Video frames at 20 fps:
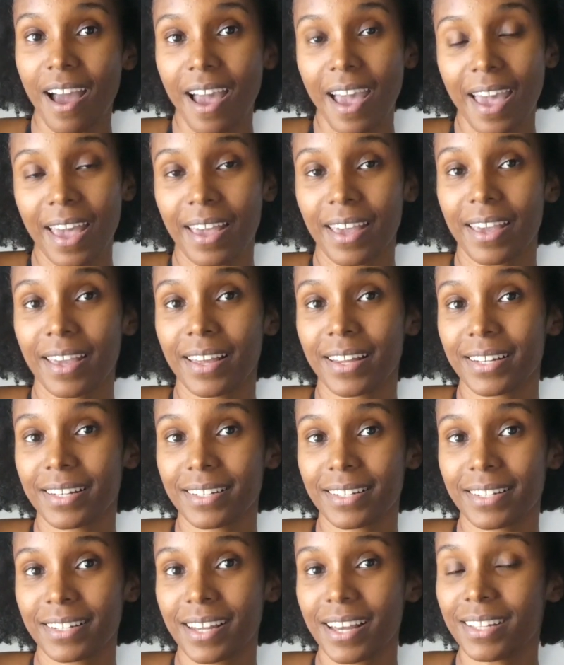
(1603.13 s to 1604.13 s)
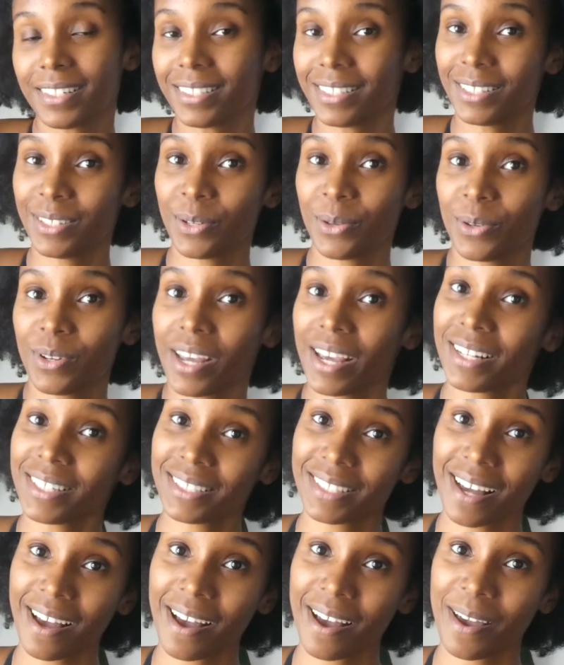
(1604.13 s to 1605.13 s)
And until next
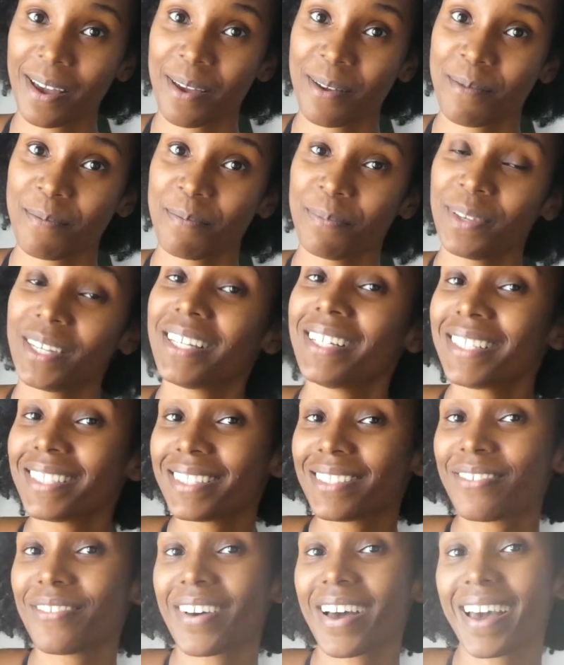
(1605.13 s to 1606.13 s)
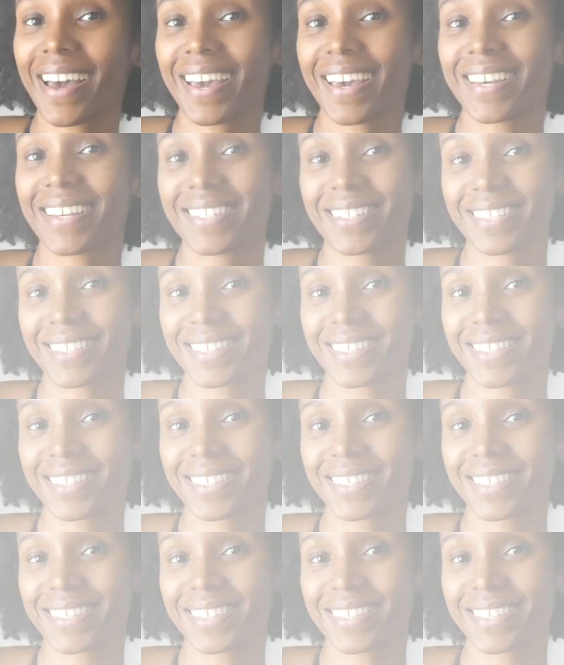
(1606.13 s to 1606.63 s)
time, peace divine.